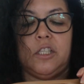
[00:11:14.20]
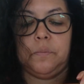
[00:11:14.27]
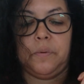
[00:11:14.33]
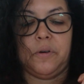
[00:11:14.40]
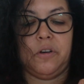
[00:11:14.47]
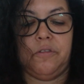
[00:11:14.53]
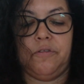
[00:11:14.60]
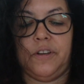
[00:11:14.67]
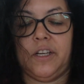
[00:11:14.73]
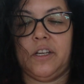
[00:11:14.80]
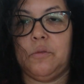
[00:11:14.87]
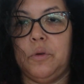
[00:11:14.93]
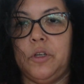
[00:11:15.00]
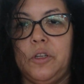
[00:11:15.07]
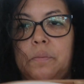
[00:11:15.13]
It's
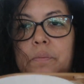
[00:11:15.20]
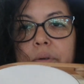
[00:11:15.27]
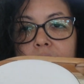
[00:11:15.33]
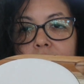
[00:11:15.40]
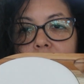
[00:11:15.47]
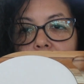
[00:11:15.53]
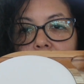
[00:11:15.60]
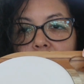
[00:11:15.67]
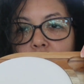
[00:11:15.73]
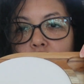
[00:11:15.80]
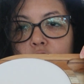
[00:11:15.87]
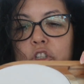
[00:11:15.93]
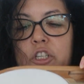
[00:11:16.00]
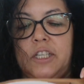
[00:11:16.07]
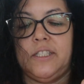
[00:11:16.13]
perfect. When you put, you
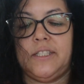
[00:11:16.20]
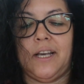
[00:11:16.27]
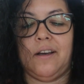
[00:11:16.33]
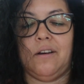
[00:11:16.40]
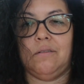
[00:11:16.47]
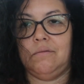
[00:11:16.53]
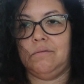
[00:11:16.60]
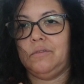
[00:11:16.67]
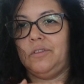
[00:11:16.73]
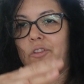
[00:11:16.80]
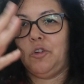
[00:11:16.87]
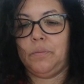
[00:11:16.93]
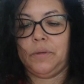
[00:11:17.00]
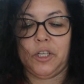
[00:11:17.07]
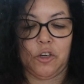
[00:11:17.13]
know, cheese out,
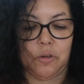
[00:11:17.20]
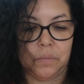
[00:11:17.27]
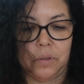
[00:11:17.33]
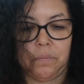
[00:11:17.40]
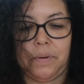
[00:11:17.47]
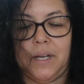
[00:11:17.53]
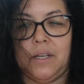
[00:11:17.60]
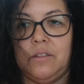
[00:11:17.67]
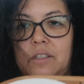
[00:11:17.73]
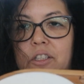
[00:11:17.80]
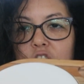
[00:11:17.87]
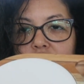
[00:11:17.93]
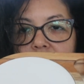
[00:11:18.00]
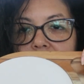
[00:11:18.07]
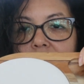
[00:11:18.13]
normally you don't put pounds
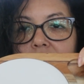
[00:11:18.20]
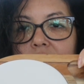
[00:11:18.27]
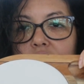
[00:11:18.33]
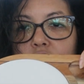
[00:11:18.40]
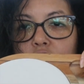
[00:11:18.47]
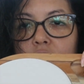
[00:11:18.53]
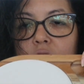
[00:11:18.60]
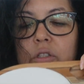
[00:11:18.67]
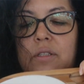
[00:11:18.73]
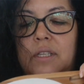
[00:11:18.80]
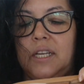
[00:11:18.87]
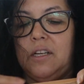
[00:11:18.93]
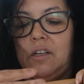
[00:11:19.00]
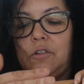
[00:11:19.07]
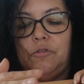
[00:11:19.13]
of cheese. This is just
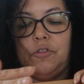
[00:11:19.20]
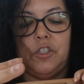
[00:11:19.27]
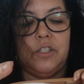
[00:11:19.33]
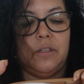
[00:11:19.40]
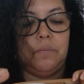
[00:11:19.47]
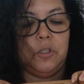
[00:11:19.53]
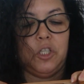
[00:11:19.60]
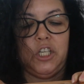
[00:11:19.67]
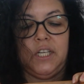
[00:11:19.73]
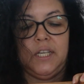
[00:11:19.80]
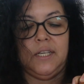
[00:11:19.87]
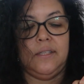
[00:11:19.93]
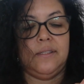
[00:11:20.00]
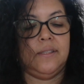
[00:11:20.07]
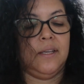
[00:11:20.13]
enough for some
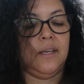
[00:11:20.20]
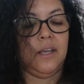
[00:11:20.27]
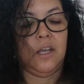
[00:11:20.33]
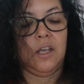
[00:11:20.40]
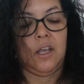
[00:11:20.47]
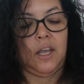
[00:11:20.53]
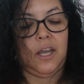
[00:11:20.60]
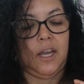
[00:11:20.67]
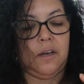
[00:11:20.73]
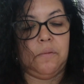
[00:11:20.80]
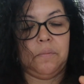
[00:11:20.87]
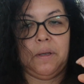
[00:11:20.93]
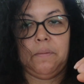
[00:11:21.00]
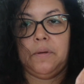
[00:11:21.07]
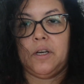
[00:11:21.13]
cheese
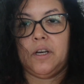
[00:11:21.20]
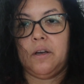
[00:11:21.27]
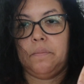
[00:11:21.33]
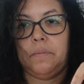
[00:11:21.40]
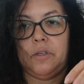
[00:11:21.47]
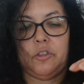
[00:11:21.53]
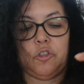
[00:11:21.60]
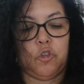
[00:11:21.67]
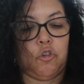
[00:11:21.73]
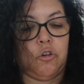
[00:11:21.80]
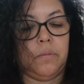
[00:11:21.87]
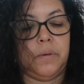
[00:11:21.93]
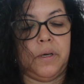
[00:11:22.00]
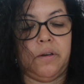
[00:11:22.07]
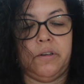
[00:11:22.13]
and maybe a couple of
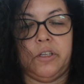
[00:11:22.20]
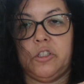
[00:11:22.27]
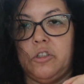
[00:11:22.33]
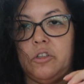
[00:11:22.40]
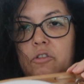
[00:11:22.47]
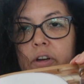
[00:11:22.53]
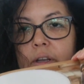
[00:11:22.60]
strawberries or